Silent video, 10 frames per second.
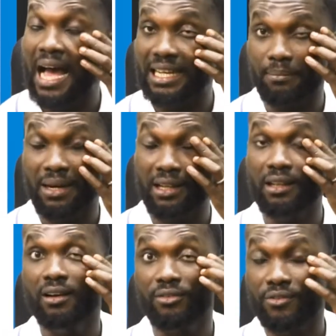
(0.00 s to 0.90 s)

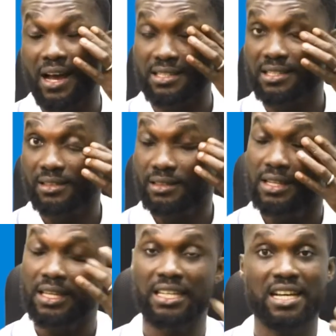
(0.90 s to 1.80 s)
Animal fat.
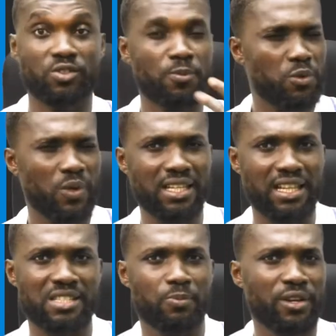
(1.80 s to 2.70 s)
In our
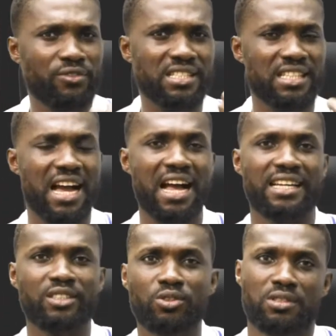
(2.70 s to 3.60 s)
subsequent class previously,
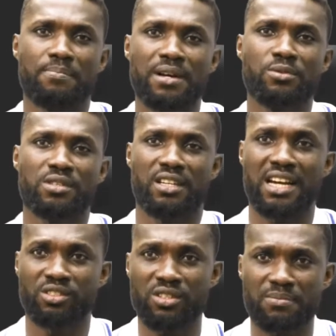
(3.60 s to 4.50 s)
I
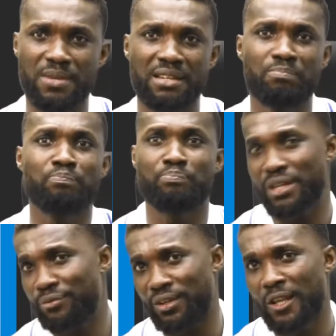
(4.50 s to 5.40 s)
just made a
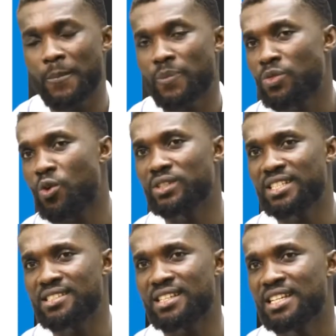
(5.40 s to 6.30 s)
briefing
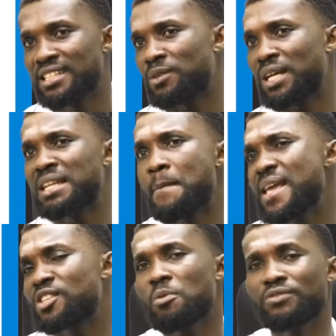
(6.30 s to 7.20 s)
on this. Now that they
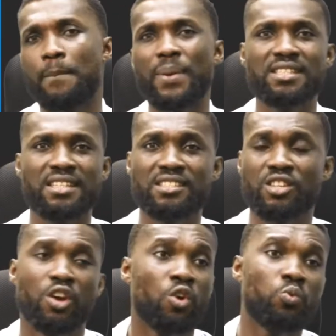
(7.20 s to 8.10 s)
make some of their
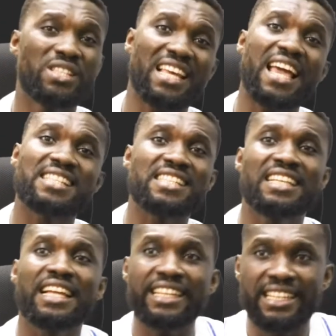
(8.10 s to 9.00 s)
paintings with
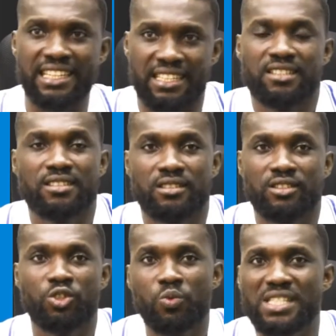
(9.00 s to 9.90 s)
earthen clay,
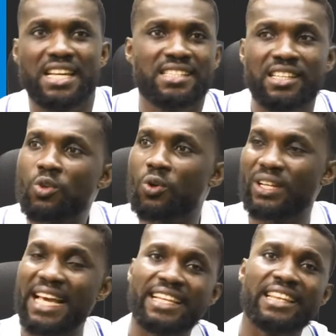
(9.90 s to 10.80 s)
you know, with earthen
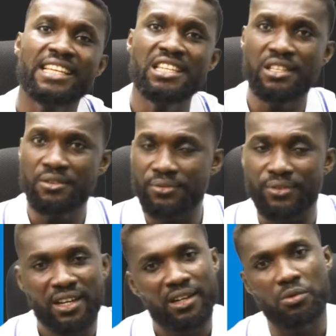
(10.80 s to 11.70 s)
color like
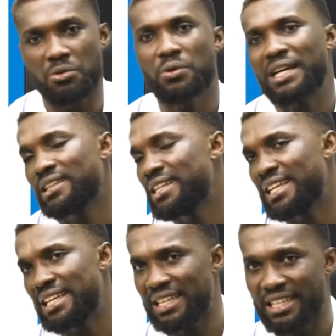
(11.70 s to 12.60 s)
leaf, or
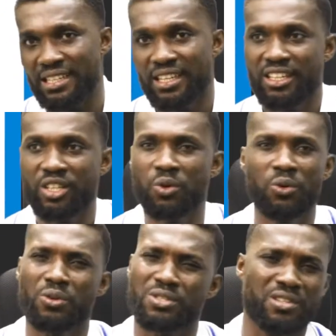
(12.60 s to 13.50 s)
clay, you
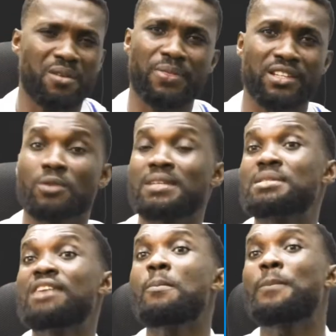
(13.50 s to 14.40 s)
know, or something.
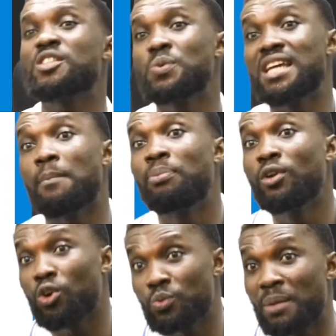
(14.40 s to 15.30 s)
Sometimes they even paint with their
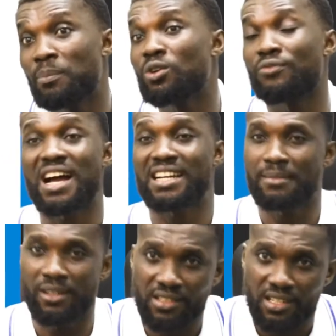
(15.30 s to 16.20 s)
blood, with the blood of
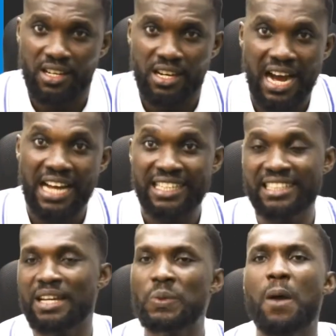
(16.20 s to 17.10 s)
animals, and
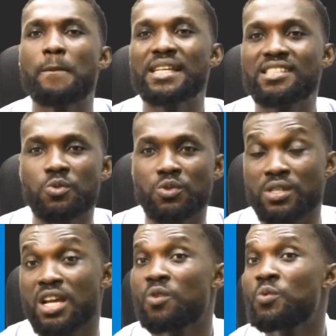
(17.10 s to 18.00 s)
then they'll now mix it
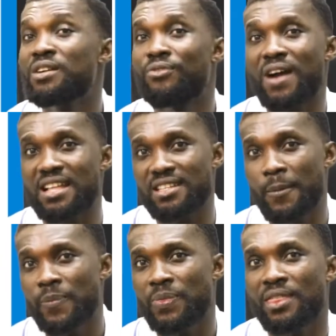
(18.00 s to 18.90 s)
with what? With the fat.
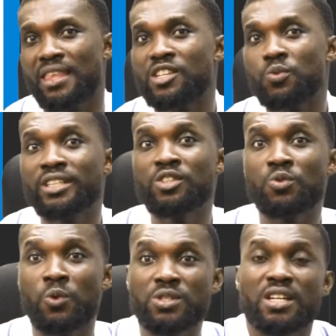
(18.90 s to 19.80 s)
That is what they
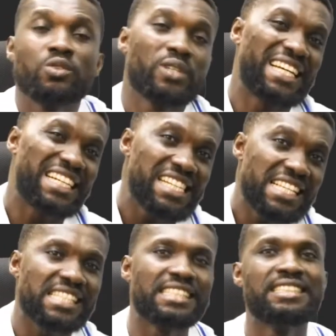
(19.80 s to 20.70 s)
used what? To
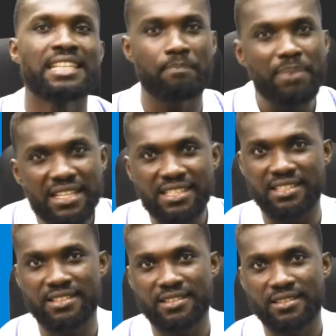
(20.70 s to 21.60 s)
create their
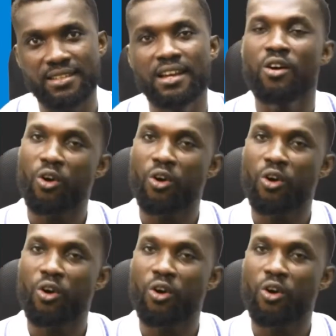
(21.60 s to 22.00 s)
paintings.